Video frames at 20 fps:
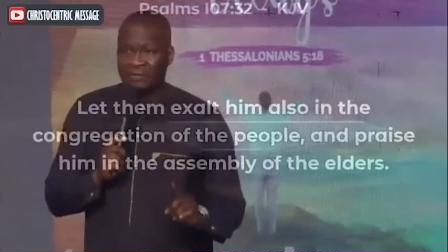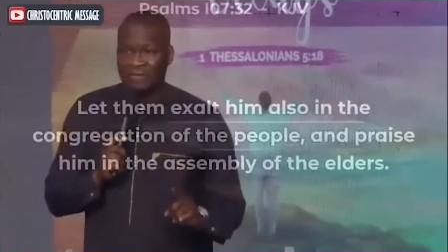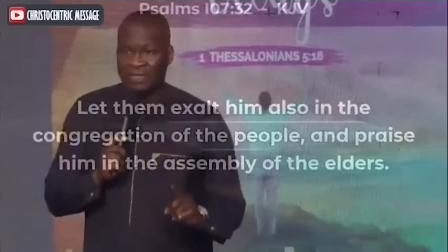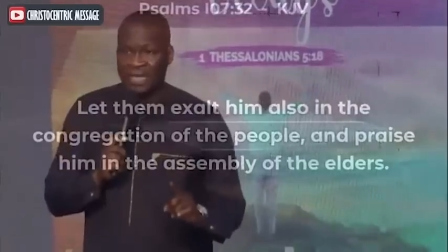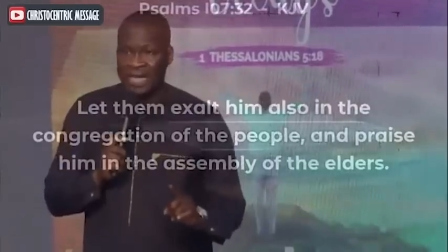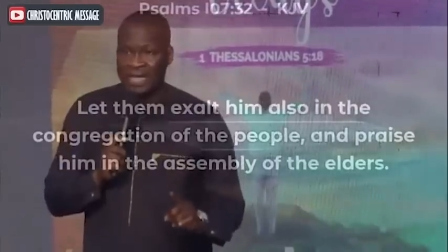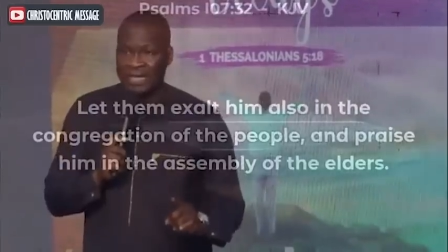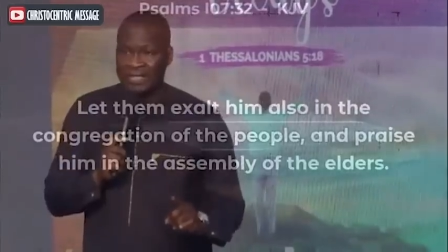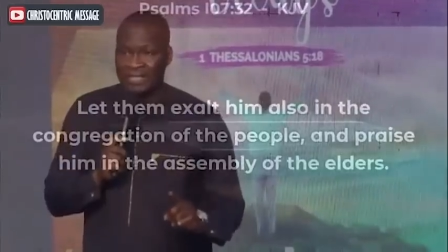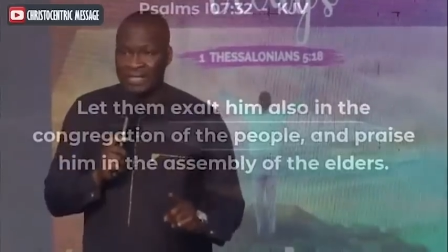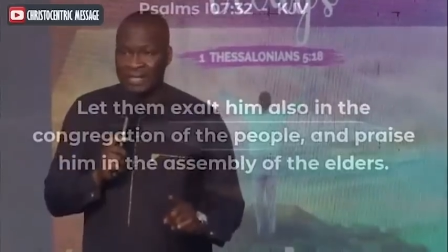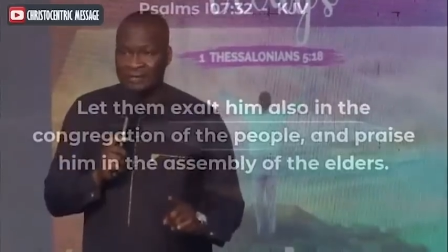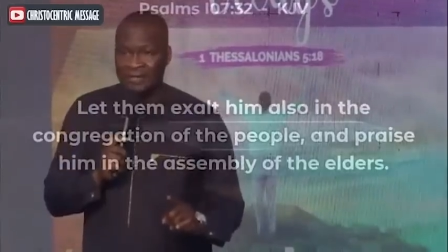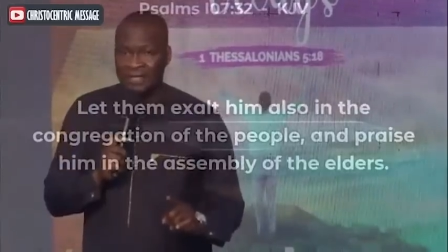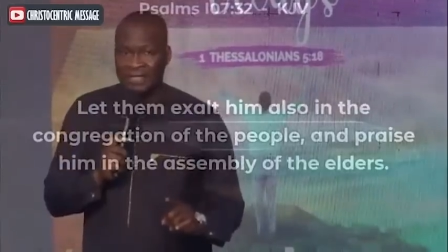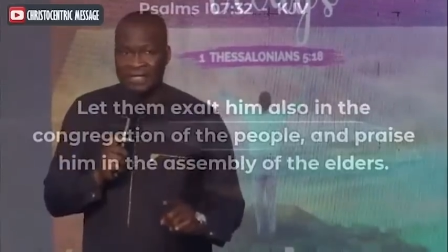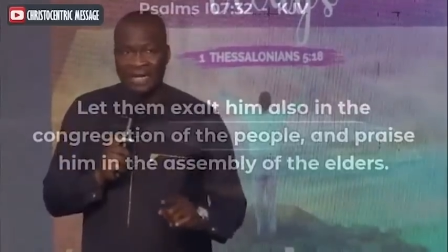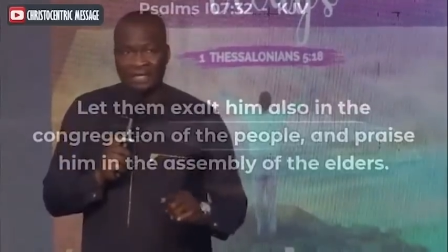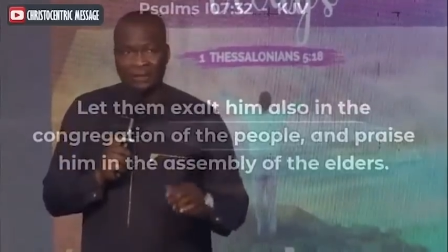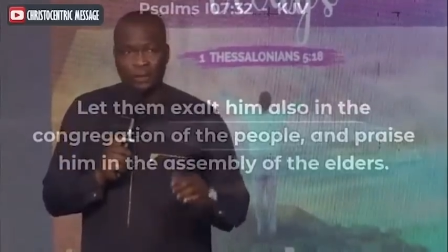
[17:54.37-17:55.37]
thanksgiving
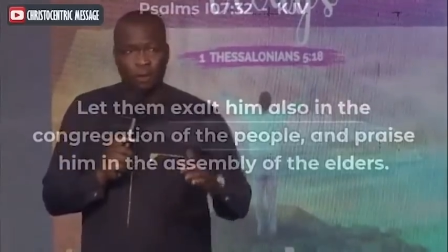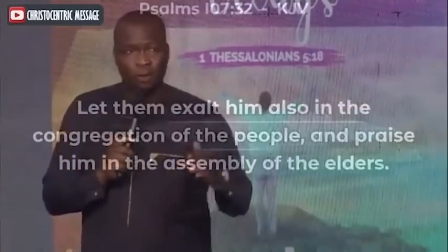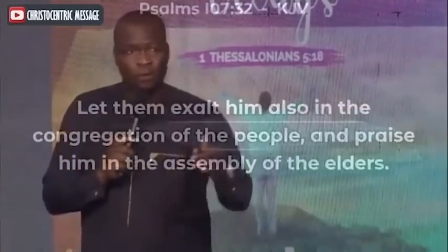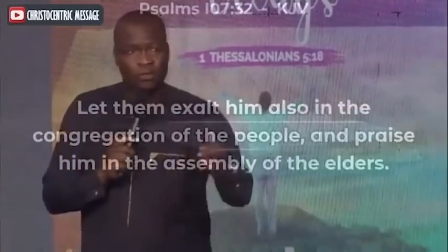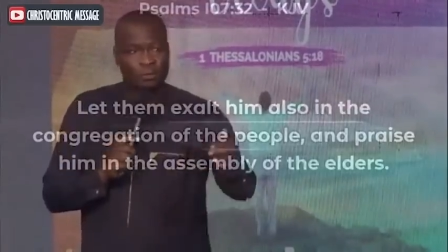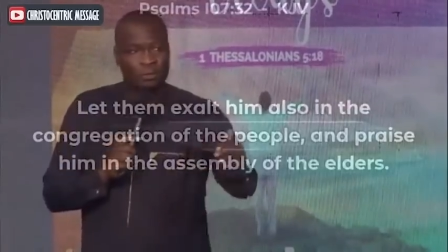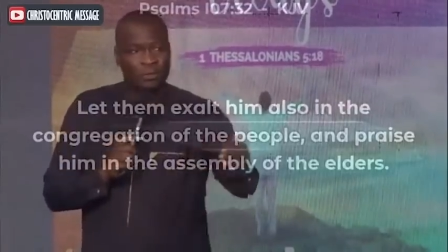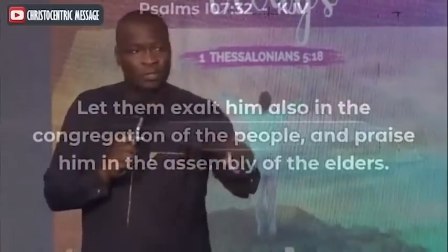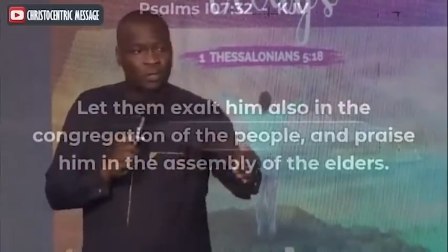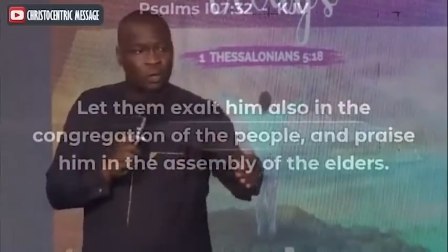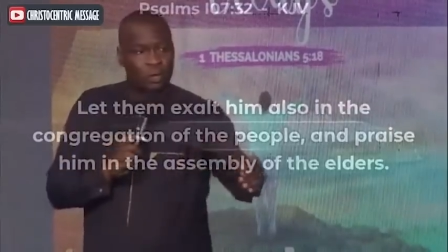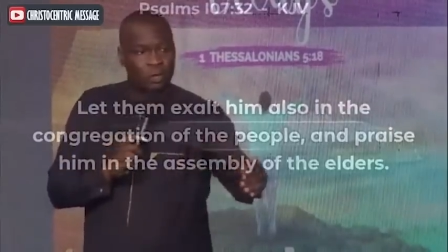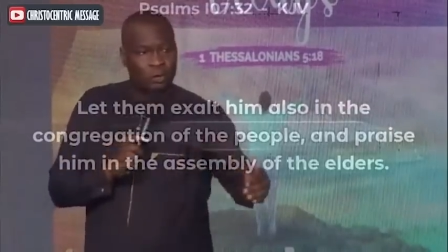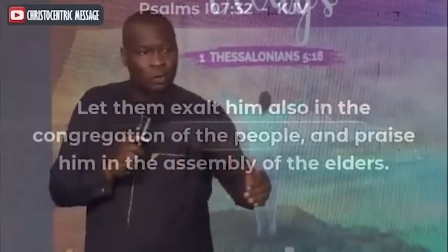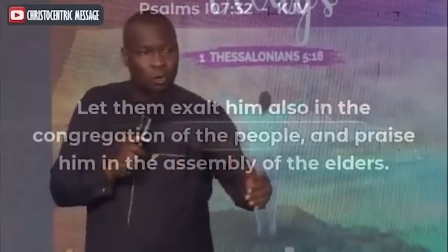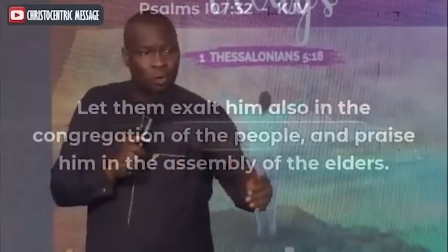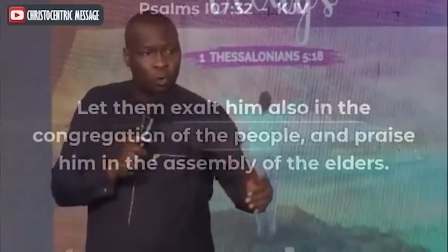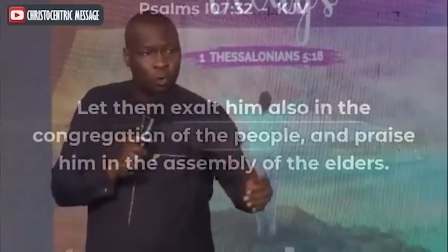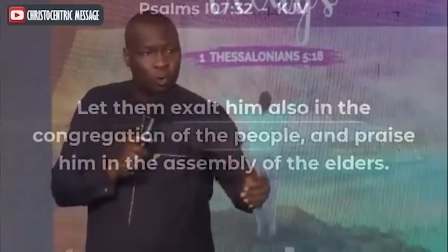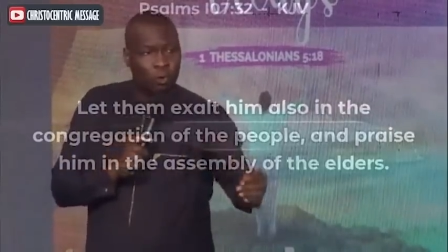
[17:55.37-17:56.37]
that goes beyond your
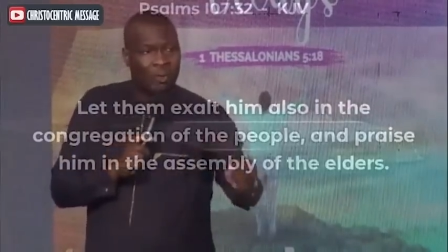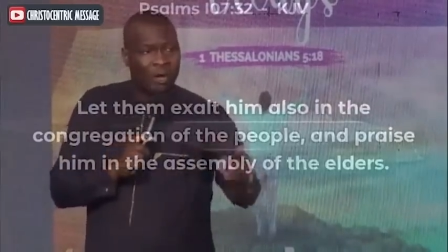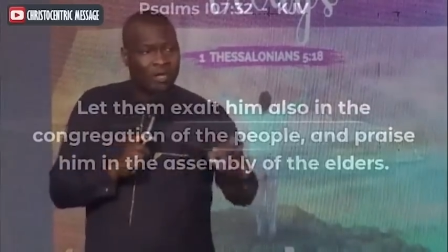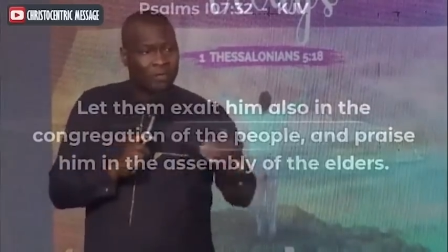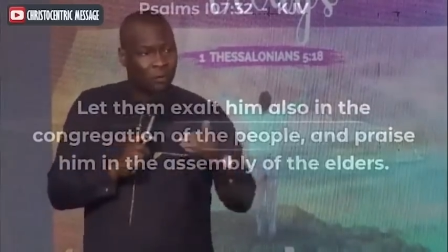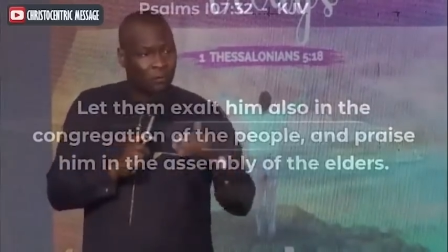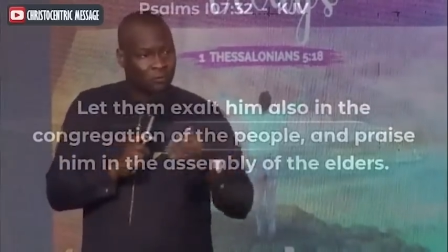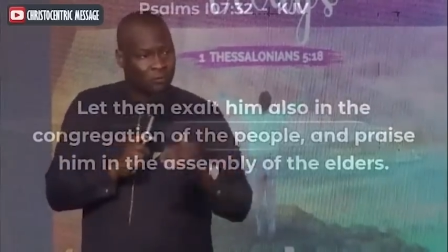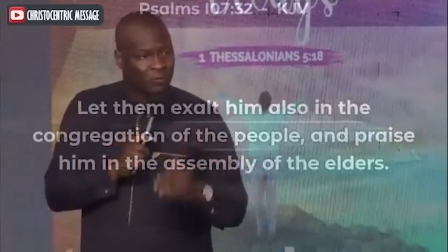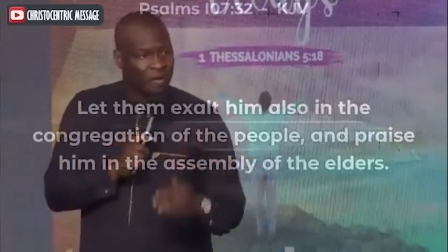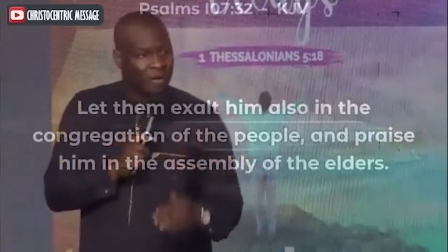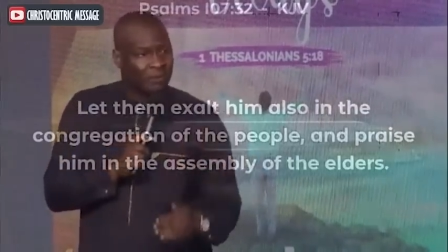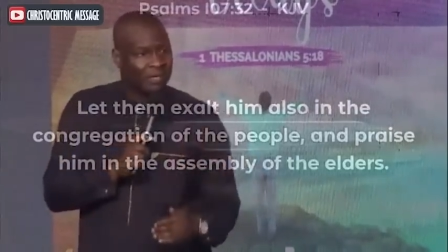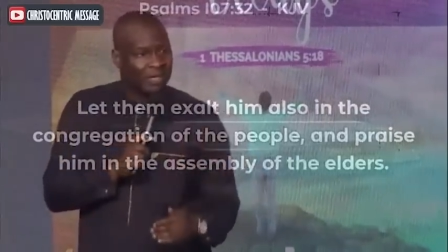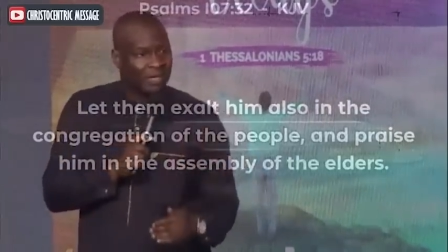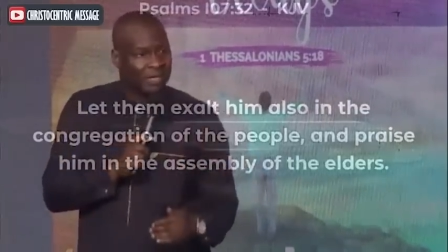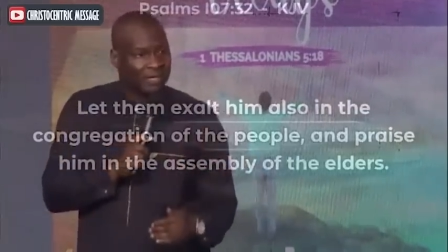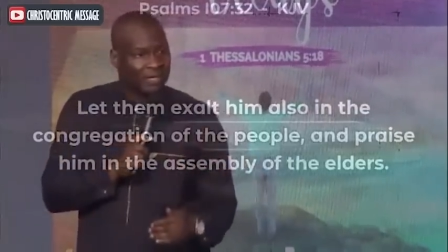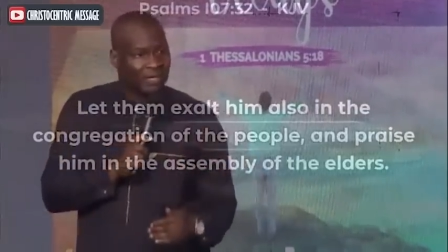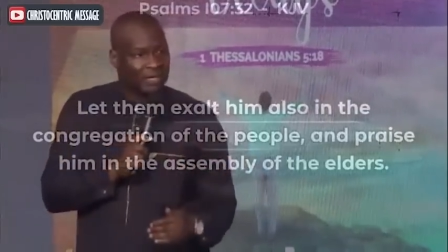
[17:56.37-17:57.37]
home and your
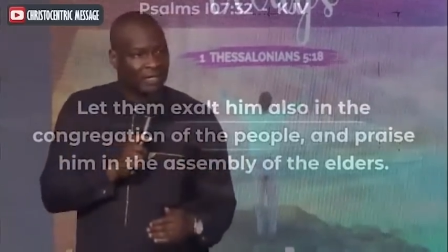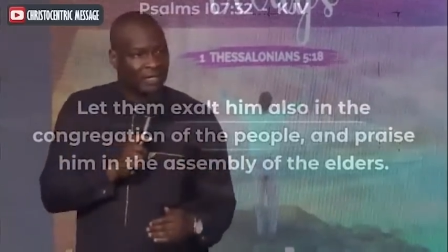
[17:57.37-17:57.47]
family.